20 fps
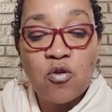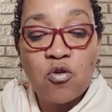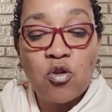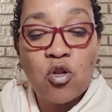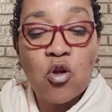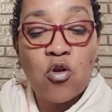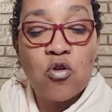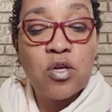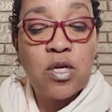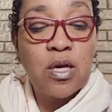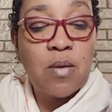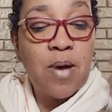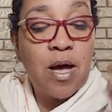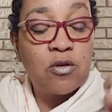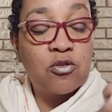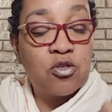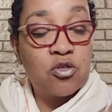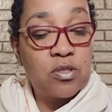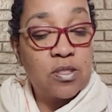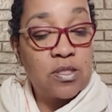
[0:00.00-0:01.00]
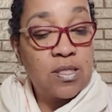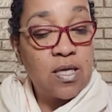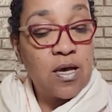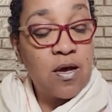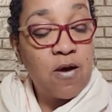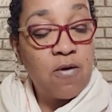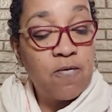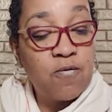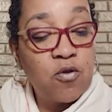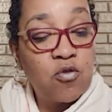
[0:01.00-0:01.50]
You're learning about
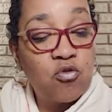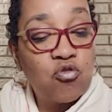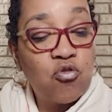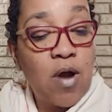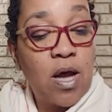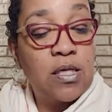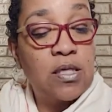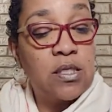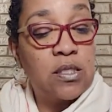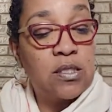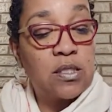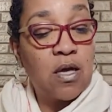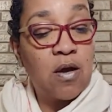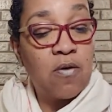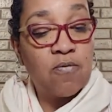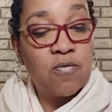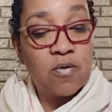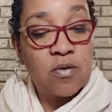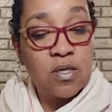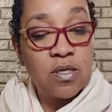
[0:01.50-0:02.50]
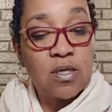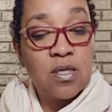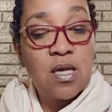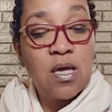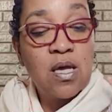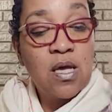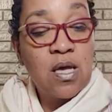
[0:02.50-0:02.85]
yourself. You're trying to discover the